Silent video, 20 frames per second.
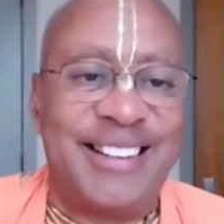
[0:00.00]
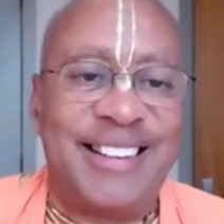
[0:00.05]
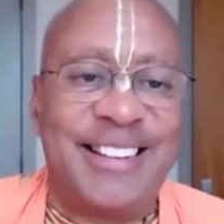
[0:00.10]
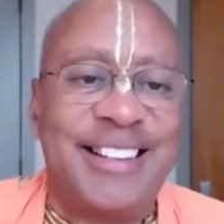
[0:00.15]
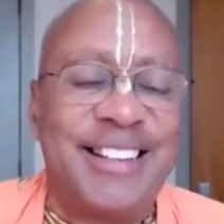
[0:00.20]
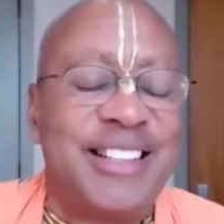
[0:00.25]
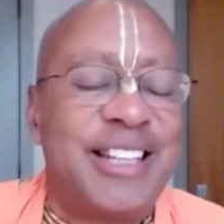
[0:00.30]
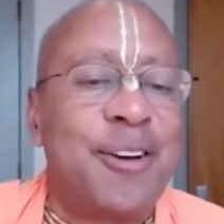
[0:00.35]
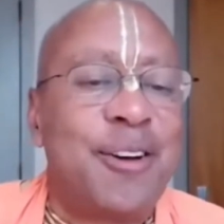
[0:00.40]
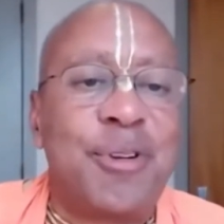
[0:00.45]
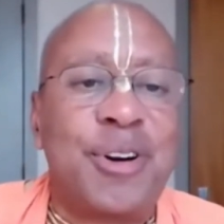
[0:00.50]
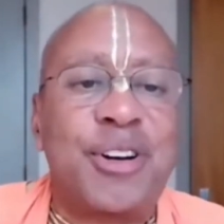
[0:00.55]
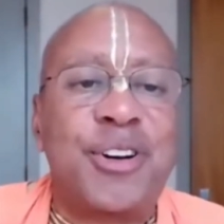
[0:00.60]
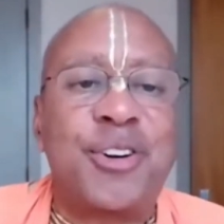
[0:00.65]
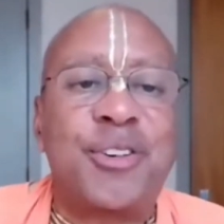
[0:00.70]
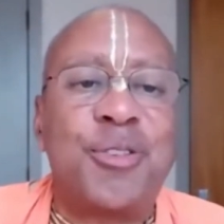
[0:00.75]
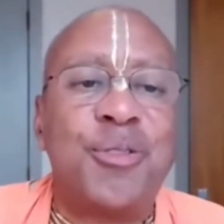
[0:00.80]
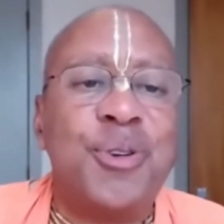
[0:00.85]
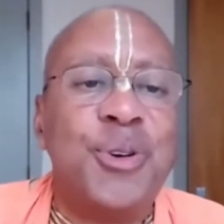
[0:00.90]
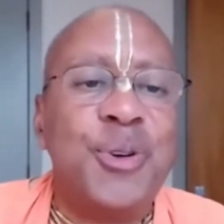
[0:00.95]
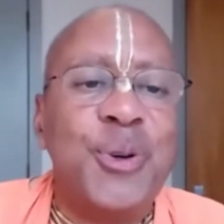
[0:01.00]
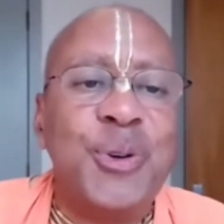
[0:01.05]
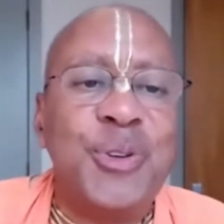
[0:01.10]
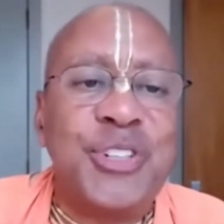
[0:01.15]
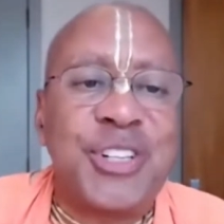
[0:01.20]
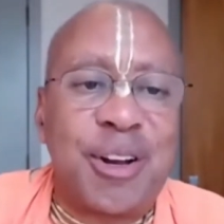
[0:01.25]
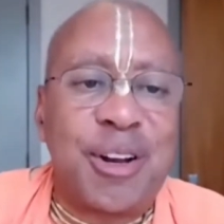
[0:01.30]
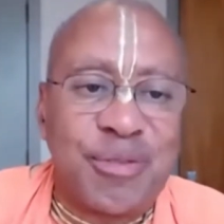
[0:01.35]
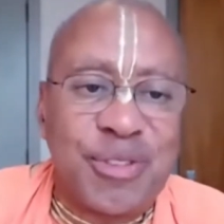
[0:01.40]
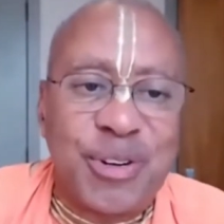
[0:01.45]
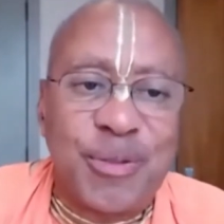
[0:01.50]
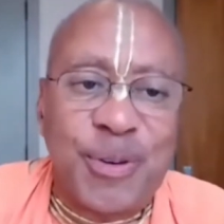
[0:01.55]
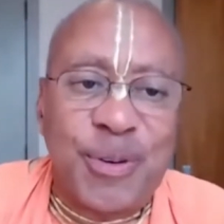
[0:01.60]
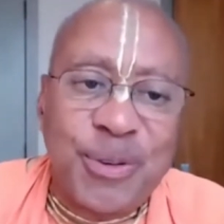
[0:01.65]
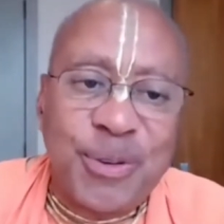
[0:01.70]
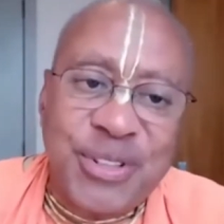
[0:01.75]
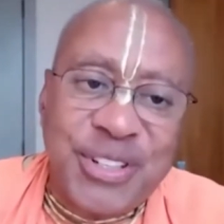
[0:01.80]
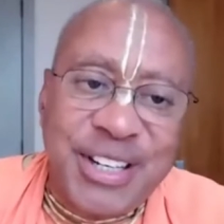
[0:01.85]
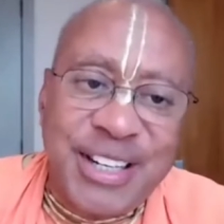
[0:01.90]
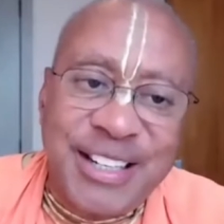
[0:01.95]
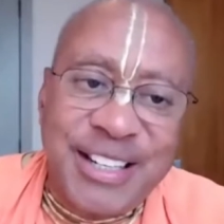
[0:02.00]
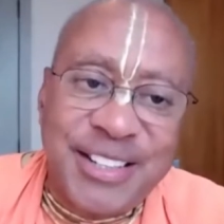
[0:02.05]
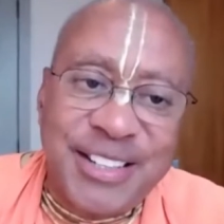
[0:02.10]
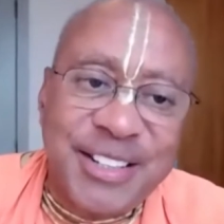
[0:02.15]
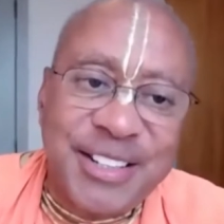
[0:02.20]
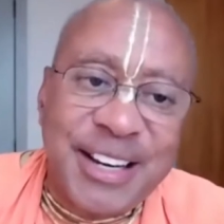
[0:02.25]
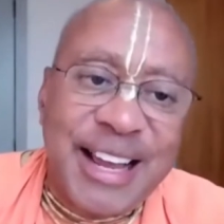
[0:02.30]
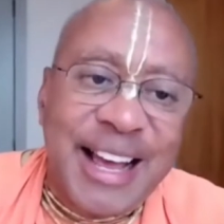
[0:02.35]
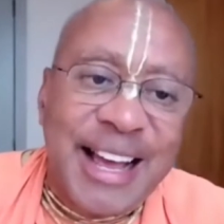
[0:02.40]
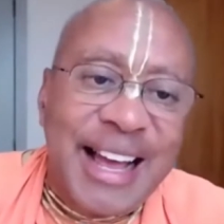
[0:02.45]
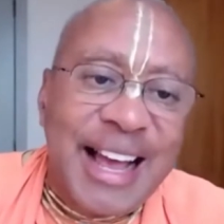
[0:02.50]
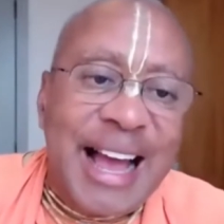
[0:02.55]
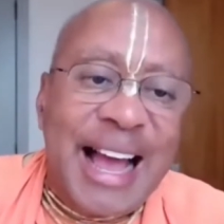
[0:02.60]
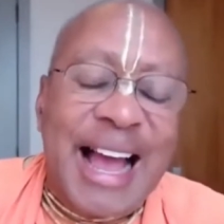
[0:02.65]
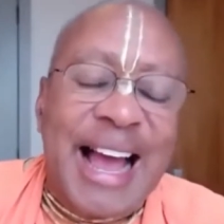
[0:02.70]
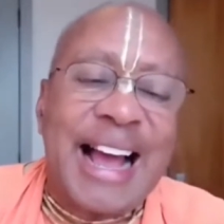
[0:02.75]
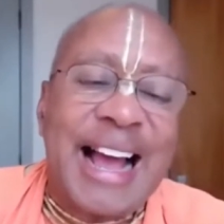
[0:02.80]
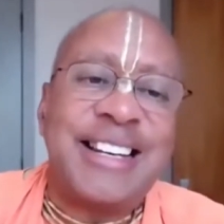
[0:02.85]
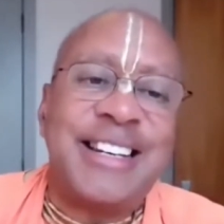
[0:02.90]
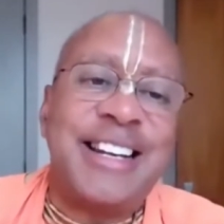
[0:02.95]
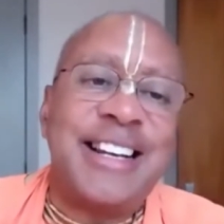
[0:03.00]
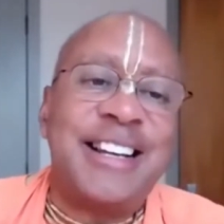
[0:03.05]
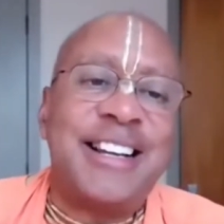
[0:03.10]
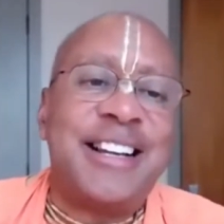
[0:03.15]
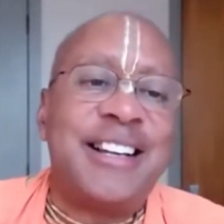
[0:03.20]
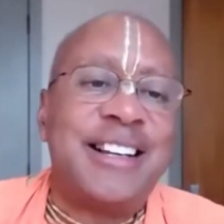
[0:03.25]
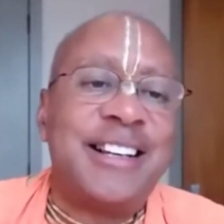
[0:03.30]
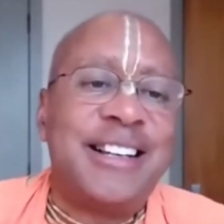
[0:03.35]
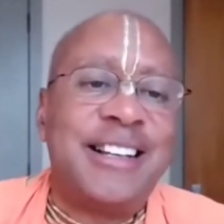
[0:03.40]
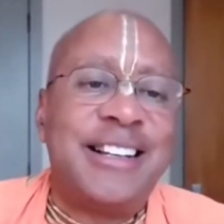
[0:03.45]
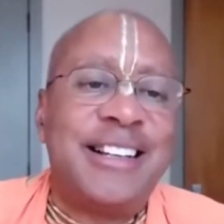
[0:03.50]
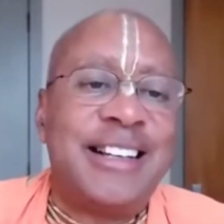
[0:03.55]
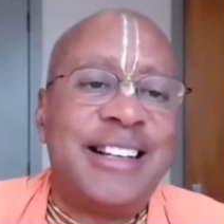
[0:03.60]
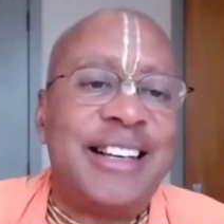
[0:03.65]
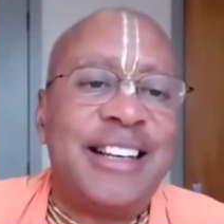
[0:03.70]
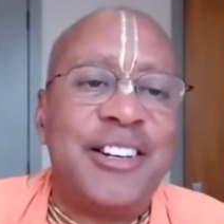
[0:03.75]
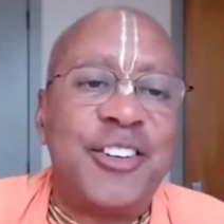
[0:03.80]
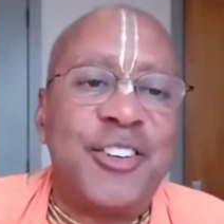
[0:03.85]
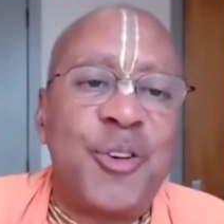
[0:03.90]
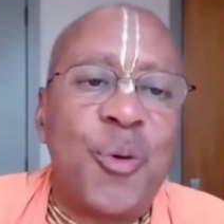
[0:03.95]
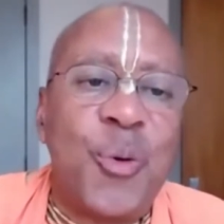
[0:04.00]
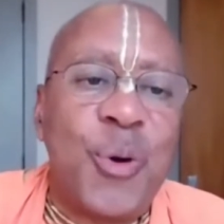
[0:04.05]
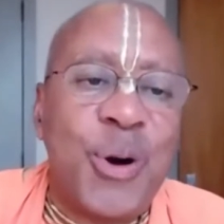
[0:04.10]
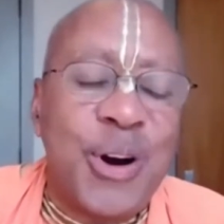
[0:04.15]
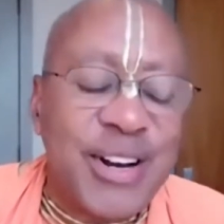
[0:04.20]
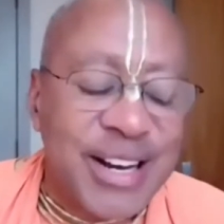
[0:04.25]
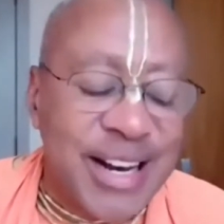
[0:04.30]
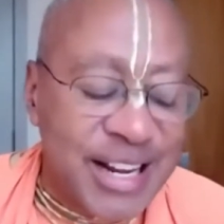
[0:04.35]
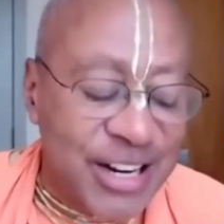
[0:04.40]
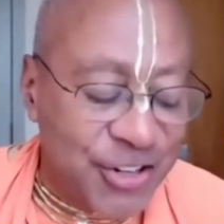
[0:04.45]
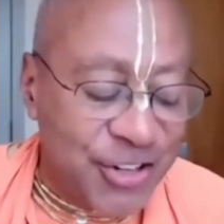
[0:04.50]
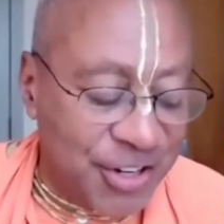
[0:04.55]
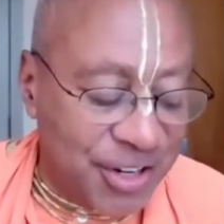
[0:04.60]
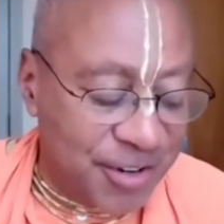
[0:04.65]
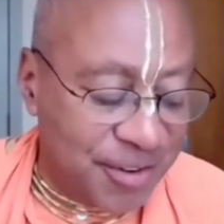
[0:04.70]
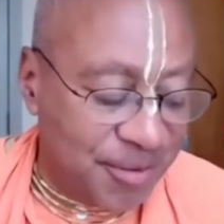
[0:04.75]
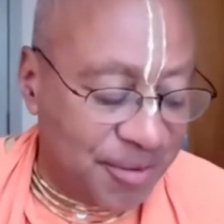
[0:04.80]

There were crews of devotees acting in coordination.